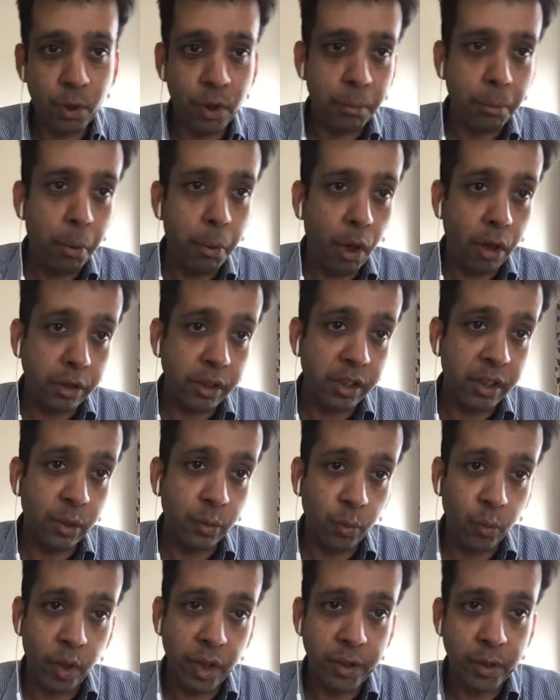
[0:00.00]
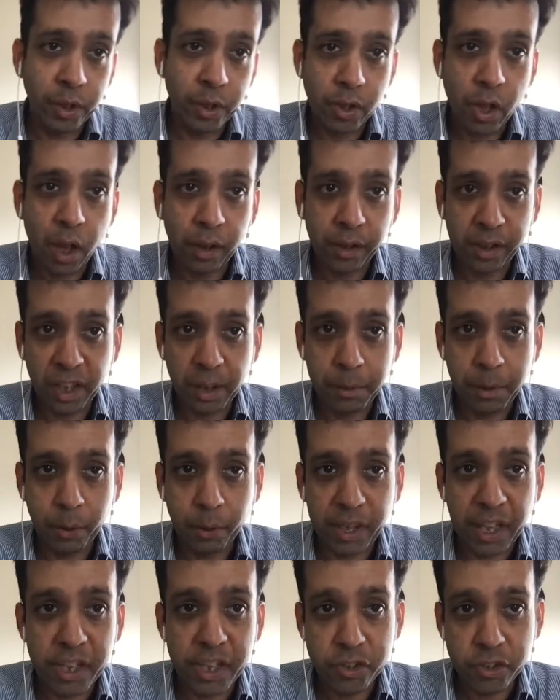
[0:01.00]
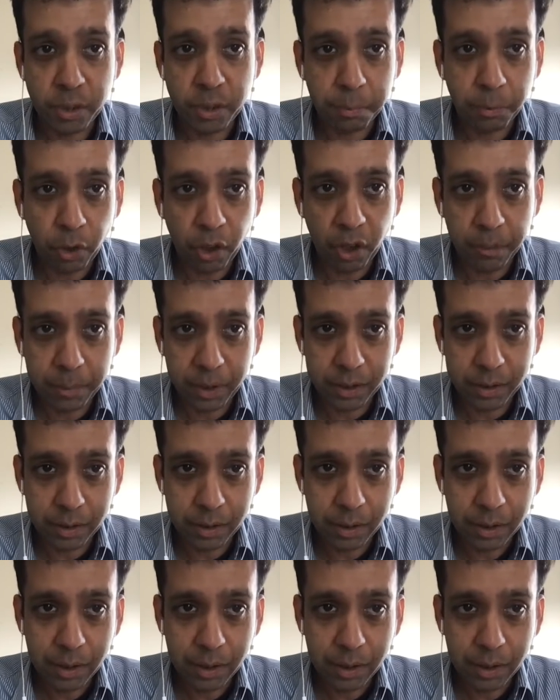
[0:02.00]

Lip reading: important when you're talking about edge deployment.